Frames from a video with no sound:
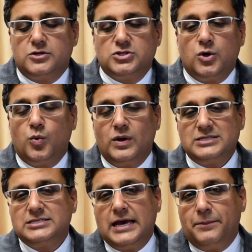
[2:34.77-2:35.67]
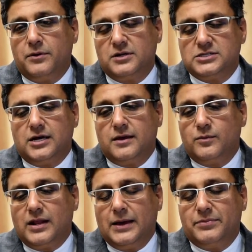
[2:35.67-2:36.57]
So once upon a time,
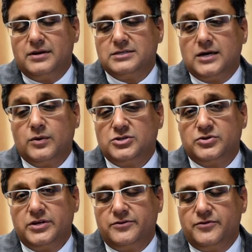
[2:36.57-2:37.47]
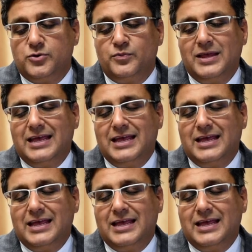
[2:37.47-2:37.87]
what happened is I went to an interview,